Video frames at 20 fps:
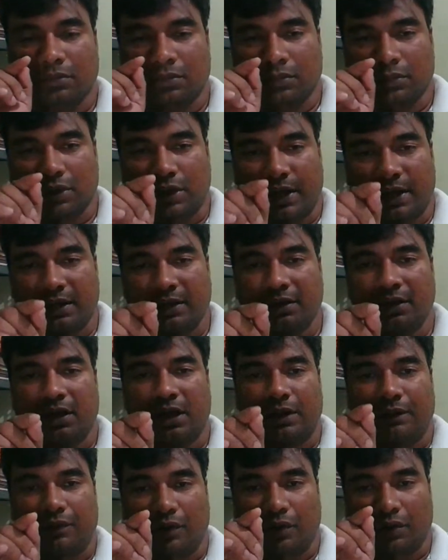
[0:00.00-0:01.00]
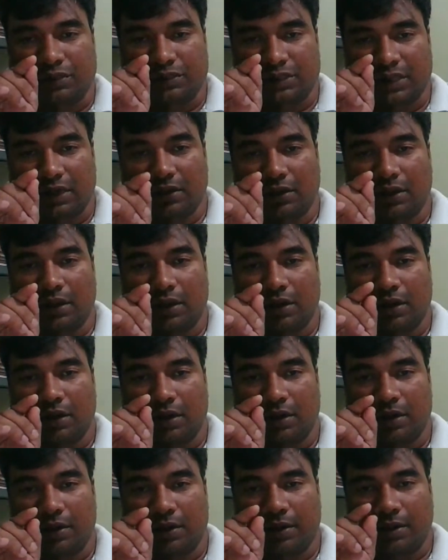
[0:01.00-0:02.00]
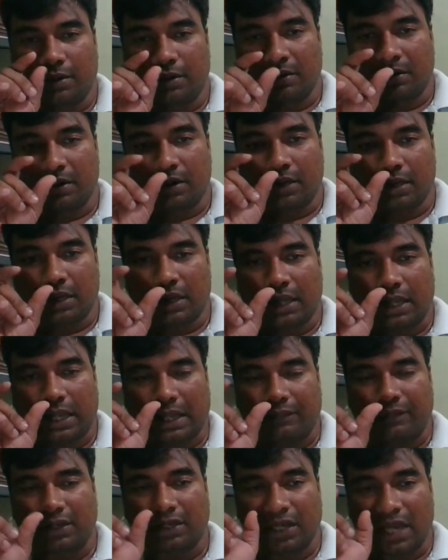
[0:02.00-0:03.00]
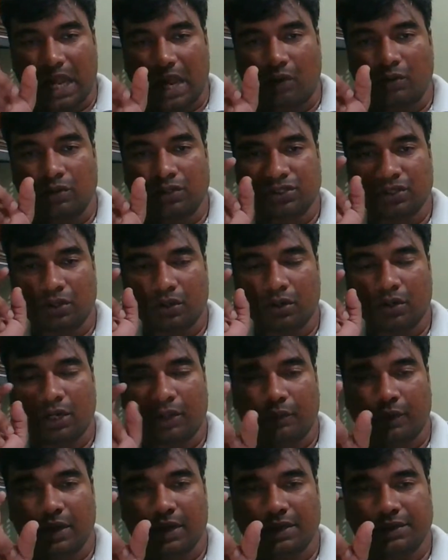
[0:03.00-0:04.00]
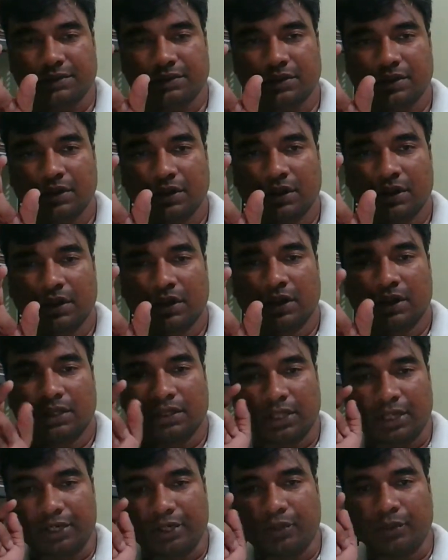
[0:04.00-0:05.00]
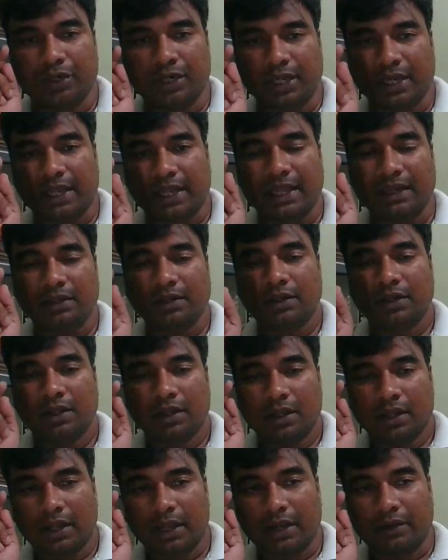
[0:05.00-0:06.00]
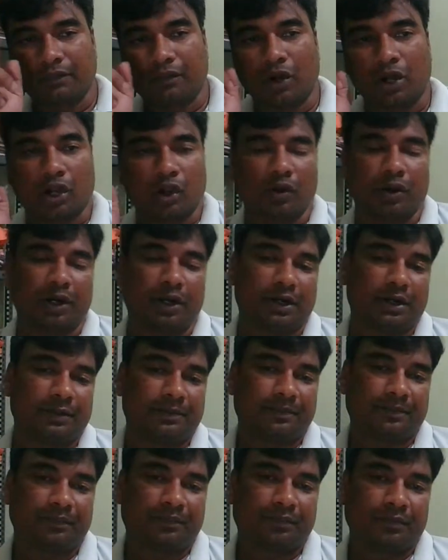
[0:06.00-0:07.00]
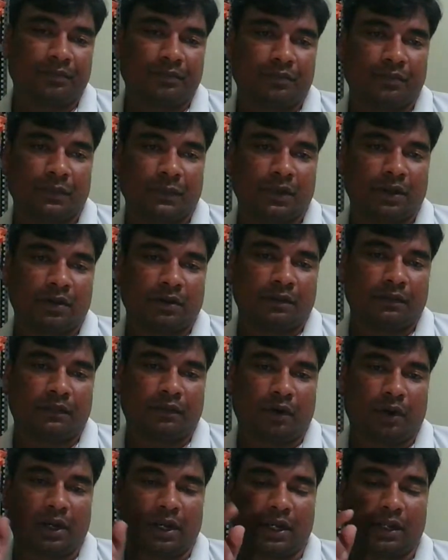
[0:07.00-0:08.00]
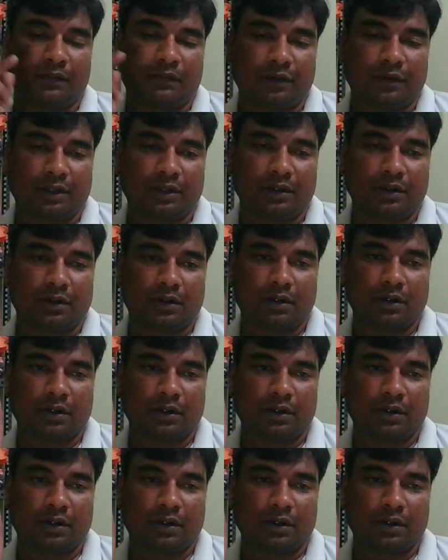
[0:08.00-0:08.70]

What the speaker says: then if you are still having doubts or queries, then do it again and work on it. For any further